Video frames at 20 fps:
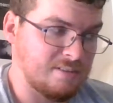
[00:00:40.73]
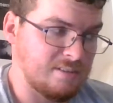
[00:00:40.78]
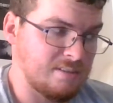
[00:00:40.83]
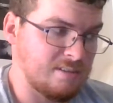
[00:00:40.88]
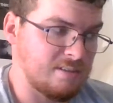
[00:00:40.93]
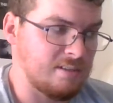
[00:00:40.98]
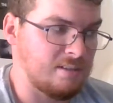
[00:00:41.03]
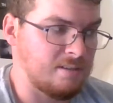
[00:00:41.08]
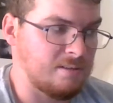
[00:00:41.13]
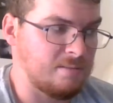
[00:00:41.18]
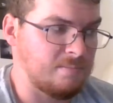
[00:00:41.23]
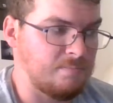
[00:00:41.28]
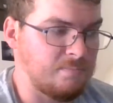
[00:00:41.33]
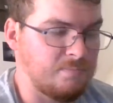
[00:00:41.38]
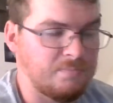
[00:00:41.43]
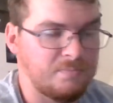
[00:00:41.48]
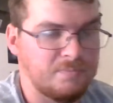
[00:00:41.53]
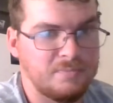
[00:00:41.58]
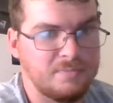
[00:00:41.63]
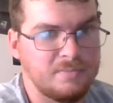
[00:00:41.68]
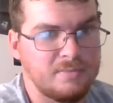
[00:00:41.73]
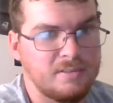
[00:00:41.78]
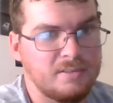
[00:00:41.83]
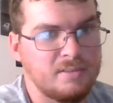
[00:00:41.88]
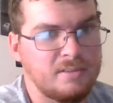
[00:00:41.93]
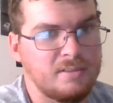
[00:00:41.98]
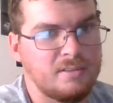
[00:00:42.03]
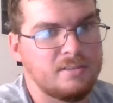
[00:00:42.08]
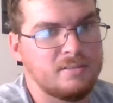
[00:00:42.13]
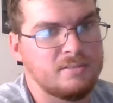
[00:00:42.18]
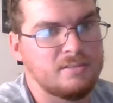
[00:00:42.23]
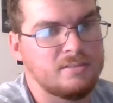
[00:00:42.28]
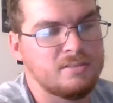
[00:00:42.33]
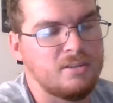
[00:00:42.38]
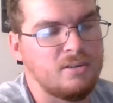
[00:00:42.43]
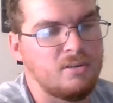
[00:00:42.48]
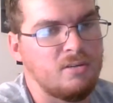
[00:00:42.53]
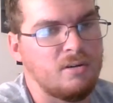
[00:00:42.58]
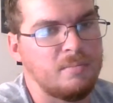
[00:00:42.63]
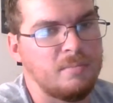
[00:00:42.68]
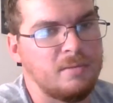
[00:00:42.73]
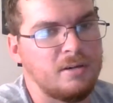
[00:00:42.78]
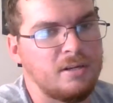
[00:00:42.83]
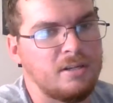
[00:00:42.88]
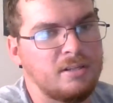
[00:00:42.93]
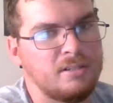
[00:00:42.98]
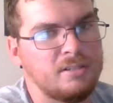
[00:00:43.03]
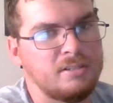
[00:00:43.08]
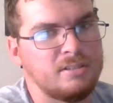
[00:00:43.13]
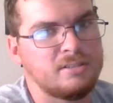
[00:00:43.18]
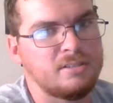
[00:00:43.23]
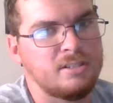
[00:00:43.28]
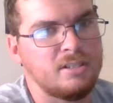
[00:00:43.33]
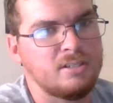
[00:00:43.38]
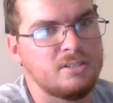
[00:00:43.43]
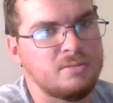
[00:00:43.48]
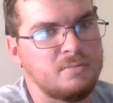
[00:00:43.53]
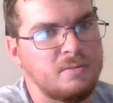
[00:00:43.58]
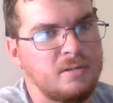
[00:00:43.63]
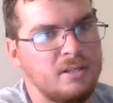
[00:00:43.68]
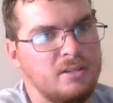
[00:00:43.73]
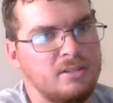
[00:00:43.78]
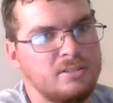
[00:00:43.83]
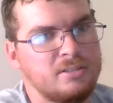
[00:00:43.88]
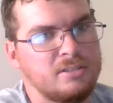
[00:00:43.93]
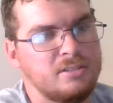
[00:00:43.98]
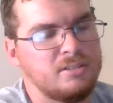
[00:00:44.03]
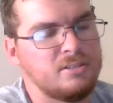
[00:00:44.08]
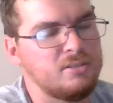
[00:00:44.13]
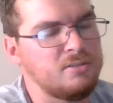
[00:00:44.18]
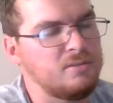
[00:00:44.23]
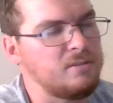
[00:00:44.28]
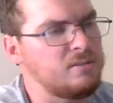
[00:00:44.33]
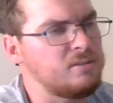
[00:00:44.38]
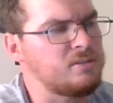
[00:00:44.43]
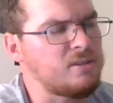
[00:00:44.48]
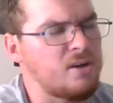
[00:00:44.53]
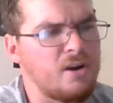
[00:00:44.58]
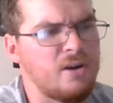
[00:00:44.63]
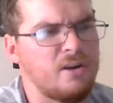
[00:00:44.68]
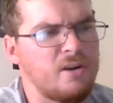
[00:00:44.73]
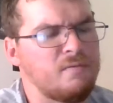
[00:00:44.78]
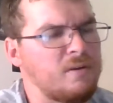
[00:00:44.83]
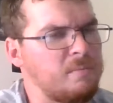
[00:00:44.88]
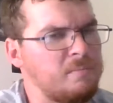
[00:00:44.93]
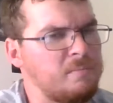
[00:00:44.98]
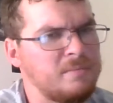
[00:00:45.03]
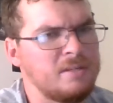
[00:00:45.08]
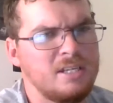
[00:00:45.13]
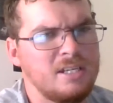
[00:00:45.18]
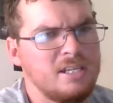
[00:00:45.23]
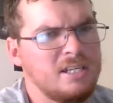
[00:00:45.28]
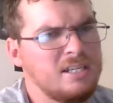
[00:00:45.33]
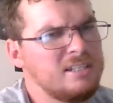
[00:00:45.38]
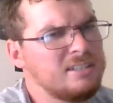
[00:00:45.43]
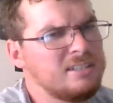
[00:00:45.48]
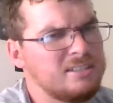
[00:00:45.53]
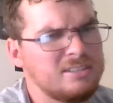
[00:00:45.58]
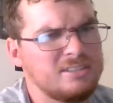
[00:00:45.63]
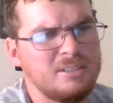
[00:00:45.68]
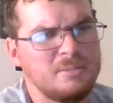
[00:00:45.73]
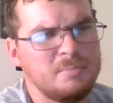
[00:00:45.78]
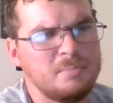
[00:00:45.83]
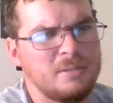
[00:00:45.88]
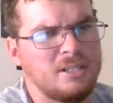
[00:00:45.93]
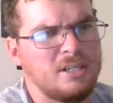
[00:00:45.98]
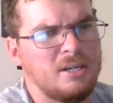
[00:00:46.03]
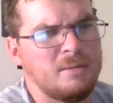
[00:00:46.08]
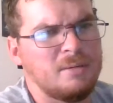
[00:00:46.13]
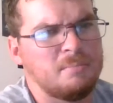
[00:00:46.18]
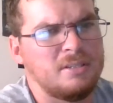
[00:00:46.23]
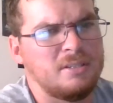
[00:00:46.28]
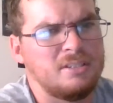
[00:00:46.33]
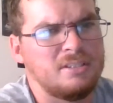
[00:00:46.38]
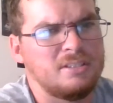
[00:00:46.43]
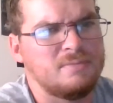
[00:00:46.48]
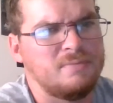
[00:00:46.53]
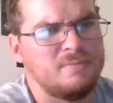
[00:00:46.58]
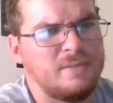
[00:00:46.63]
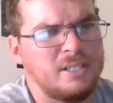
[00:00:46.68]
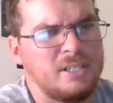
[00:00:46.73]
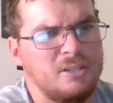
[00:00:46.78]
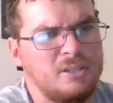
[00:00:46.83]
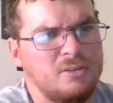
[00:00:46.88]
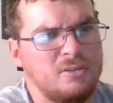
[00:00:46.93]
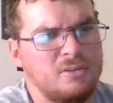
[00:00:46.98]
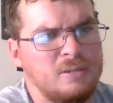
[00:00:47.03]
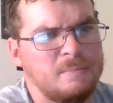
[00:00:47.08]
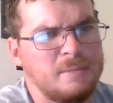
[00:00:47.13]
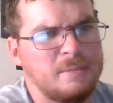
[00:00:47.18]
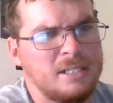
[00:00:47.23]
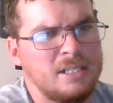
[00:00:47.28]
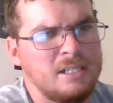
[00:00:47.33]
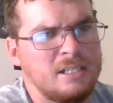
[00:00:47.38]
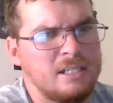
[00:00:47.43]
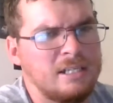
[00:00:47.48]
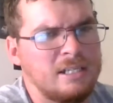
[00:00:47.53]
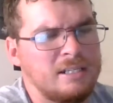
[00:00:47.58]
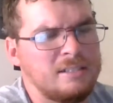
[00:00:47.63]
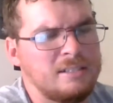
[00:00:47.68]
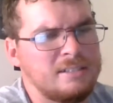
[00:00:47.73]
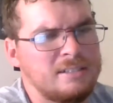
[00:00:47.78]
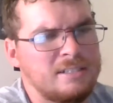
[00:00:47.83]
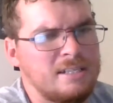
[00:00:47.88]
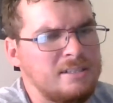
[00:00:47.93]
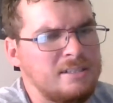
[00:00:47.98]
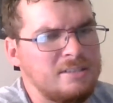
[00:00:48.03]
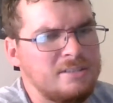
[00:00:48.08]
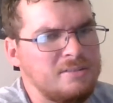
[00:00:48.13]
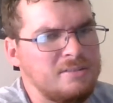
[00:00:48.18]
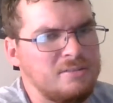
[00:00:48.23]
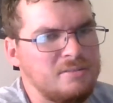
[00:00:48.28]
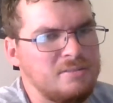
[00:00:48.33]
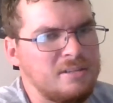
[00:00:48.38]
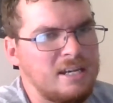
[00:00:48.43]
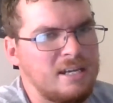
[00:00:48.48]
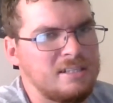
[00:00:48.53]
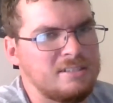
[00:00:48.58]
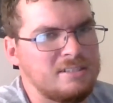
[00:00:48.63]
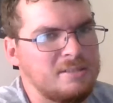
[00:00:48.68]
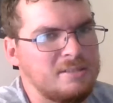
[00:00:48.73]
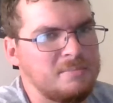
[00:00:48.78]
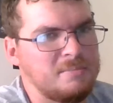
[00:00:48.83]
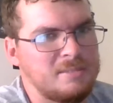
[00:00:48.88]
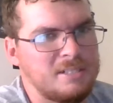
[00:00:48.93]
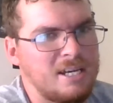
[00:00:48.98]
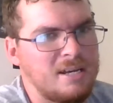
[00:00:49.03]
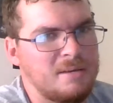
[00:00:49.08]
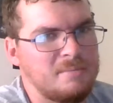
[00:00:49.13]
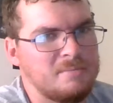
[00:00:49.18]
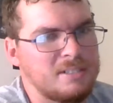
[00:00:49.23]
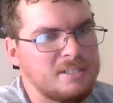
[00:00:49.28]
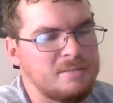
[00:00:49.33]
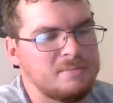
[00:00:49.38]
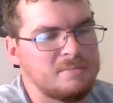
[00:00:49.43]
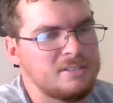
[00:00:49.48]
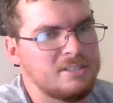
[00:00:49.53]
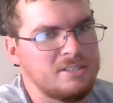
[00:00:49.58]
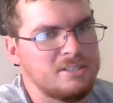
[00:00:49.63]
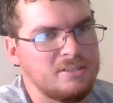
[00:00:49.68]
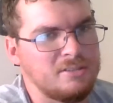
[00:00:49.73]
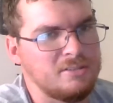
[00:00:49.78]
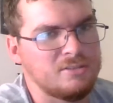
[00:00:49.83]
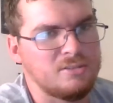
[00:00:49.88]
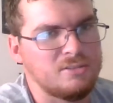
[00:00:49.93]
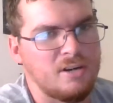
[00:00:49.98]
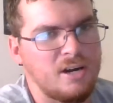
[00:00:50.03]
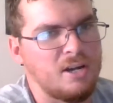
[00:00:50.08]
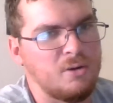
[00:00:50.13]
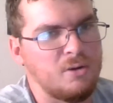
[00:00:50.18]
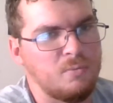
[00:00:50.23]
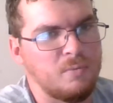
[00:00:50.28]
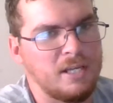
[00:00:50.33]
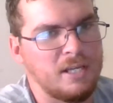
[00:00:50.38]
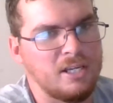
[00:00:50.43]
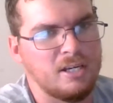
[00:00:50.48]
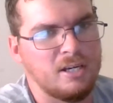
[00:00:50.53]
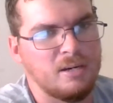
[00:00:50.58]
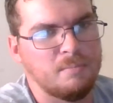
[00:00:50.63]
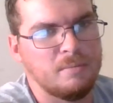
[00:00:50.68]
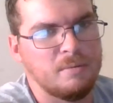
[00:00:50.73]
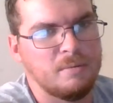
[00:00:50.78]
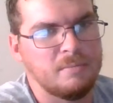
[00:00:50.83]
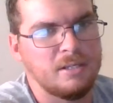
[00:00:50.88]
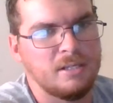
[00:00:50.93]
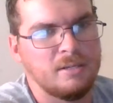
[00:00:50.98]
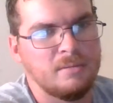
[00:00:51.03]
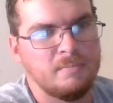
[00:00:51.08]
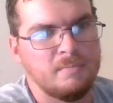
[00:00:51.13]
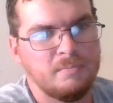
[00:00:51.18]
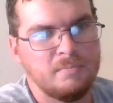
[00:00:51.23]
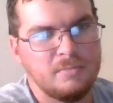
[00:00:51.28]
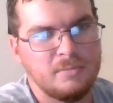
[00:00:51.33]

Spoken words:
So I'm gonna discuss what I listened to, and sorry if I'm slipping up in this video a bit. I tend to do that sometimes. I'm still trying to wake up a bit.